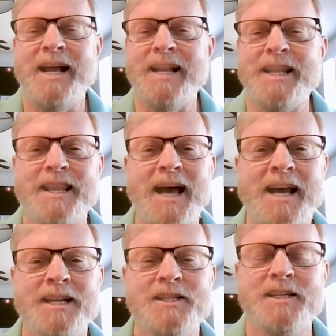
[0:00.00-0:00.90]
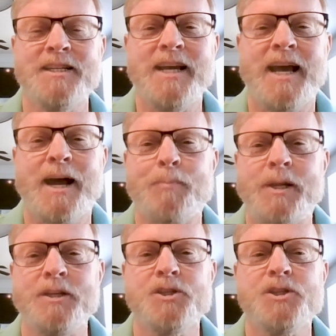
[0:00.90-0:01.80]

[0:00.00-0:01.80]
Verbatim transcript: and that isn't happening.